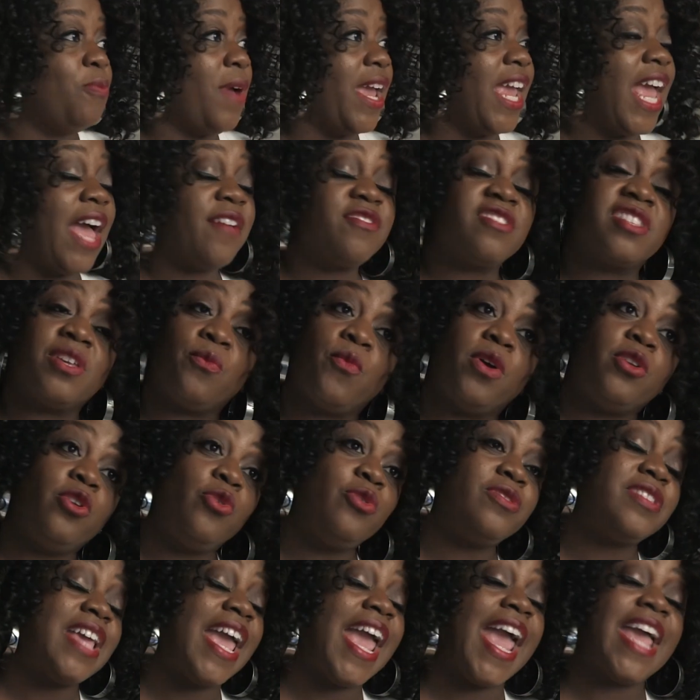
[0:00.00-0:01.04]
may have someone
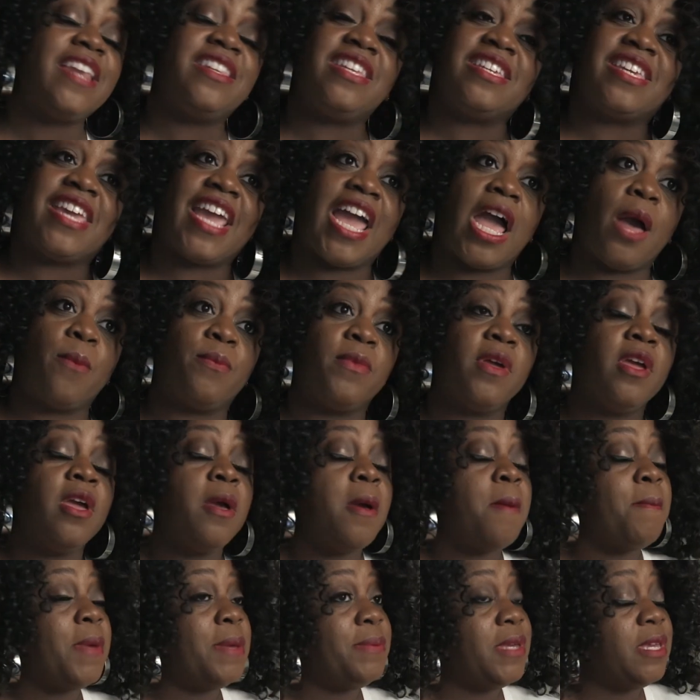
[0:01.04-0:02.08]
who's handicapped,
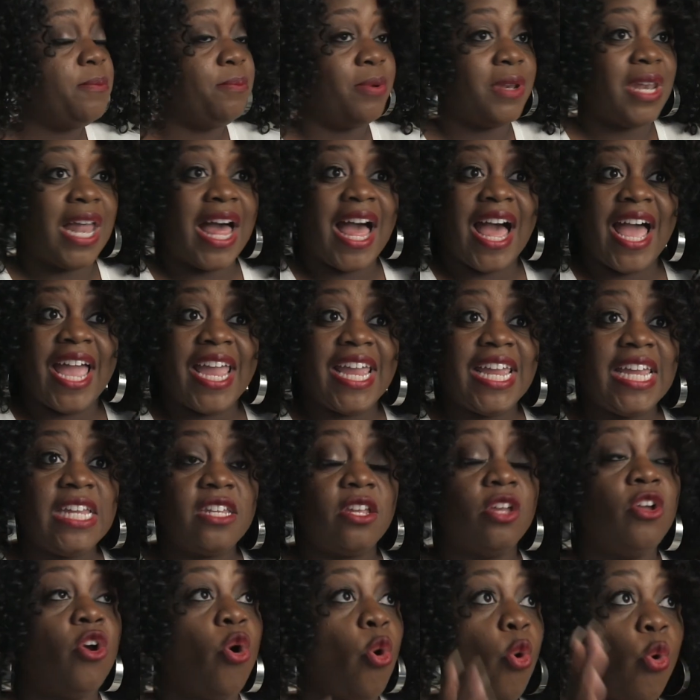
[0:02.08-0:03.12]
maybe
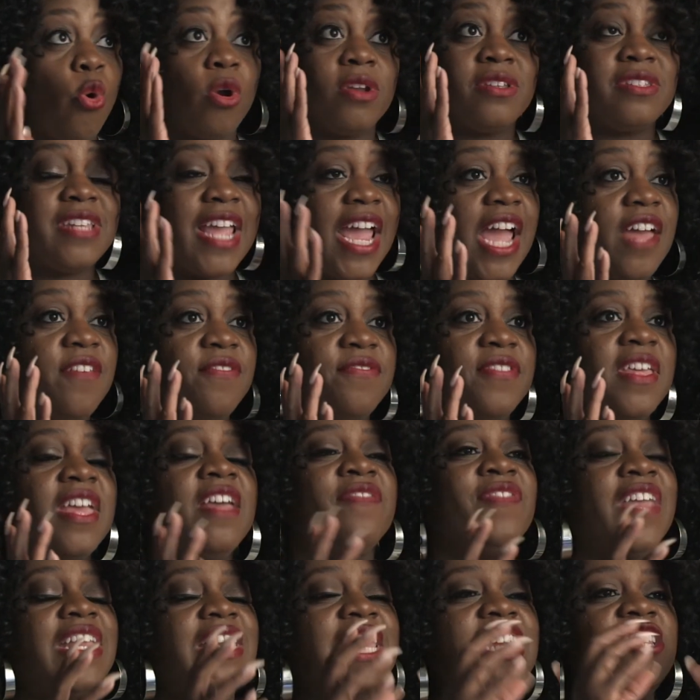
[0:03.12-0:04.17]
blind or deaf.
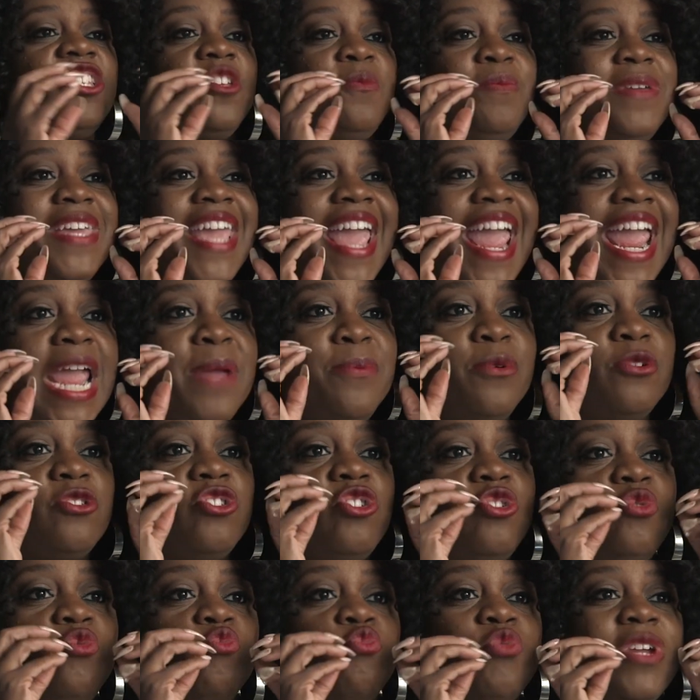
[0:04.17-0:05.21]
They need to be able
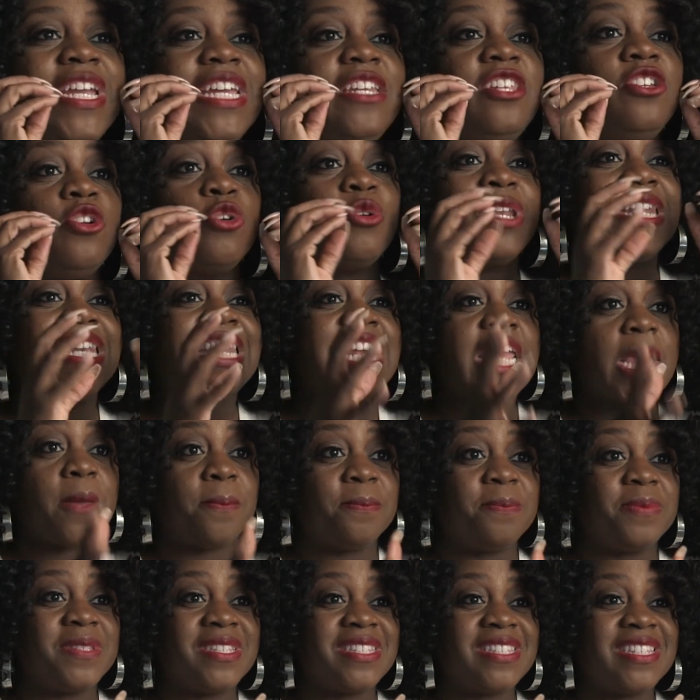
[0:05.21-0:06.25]
to read your
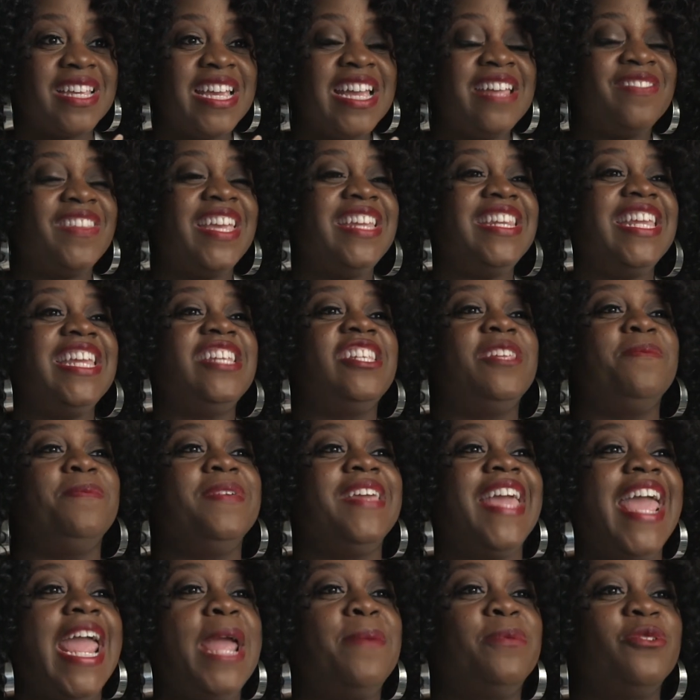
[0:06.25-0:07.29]
lips. They need to
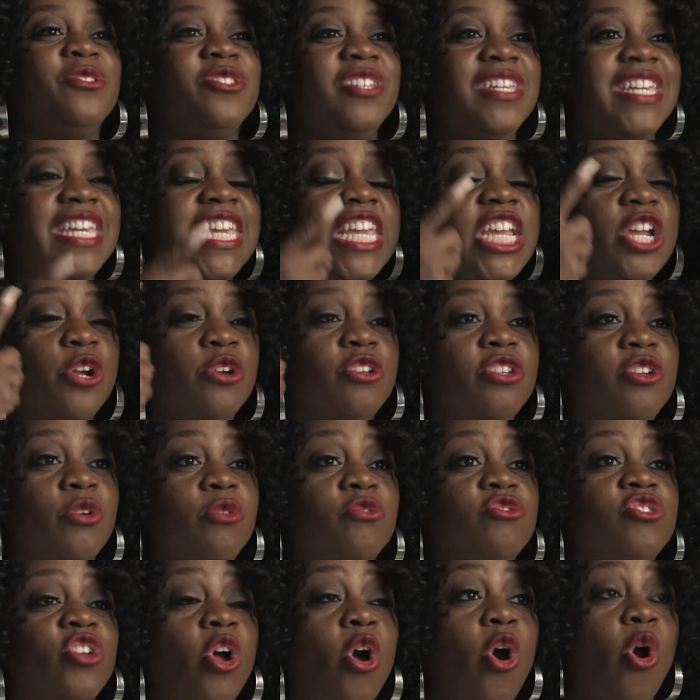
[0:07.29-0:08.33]
be able to hear your
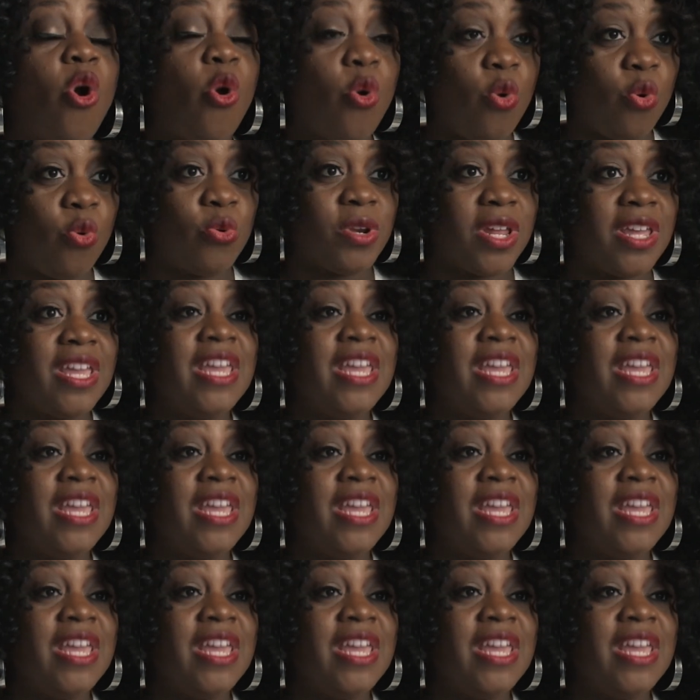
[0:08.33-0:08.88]
tone